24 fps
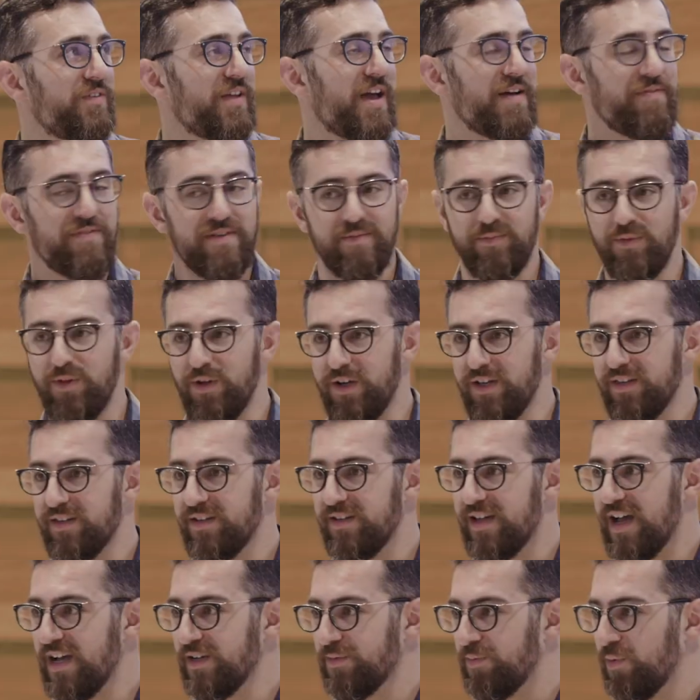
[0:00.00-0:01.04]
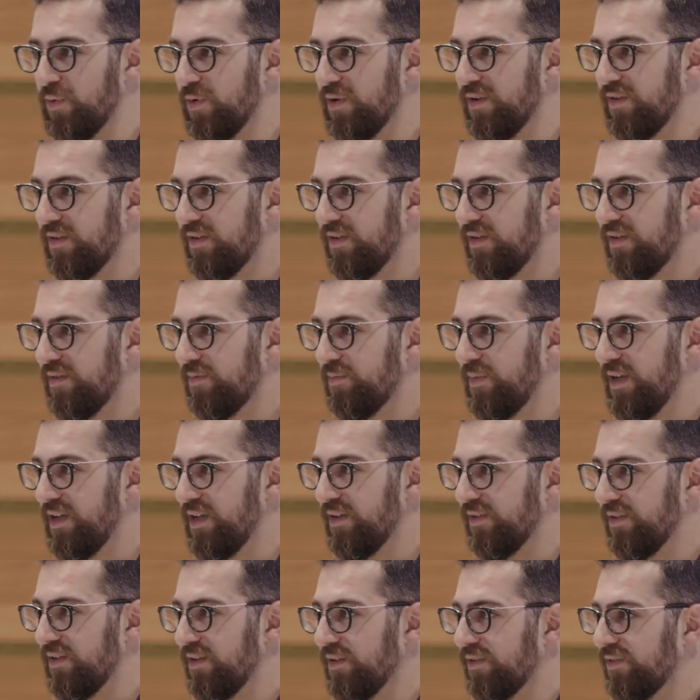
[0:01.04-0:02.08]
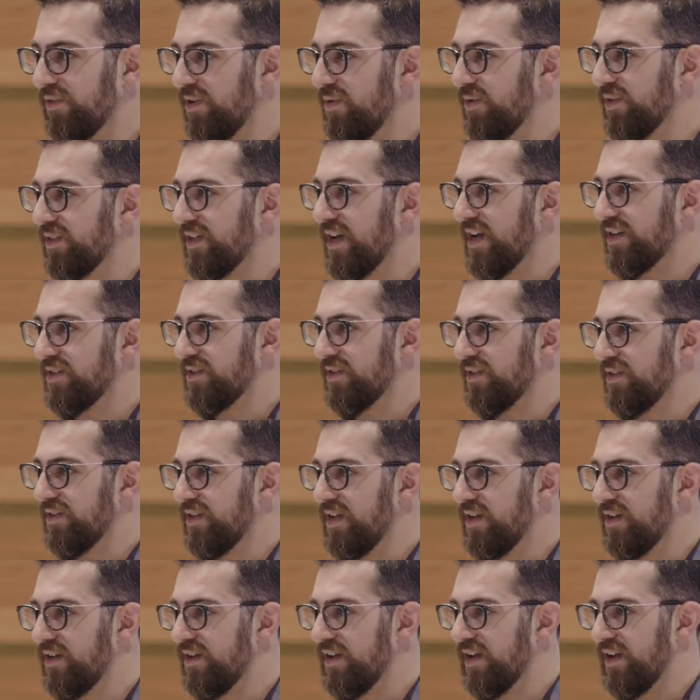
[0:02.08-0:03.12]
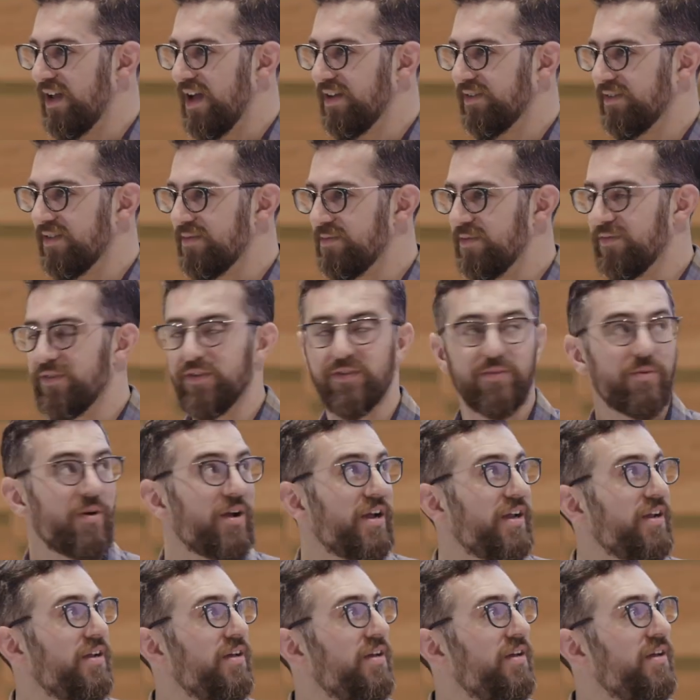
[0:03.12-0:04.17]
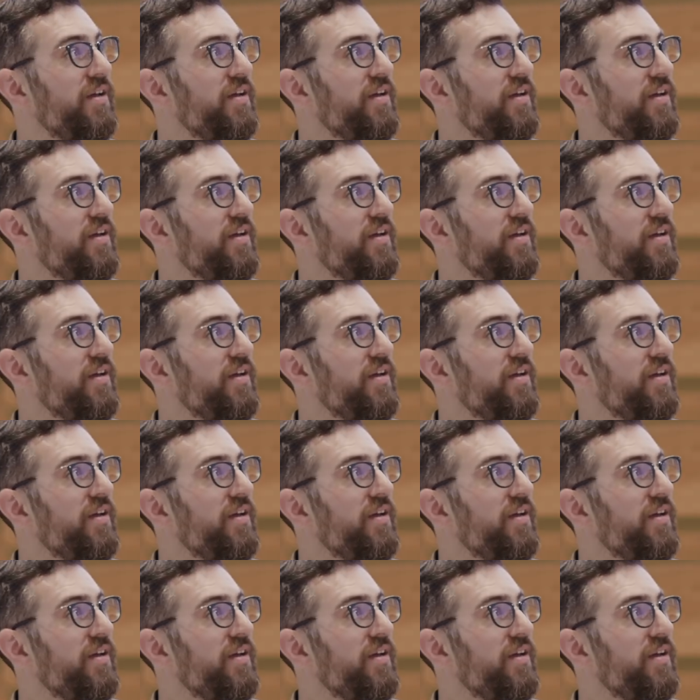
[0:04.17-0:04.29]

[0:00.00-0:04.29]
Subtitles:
just have them look at the dashboard. because they're so attached to the data, and ask them if it's right,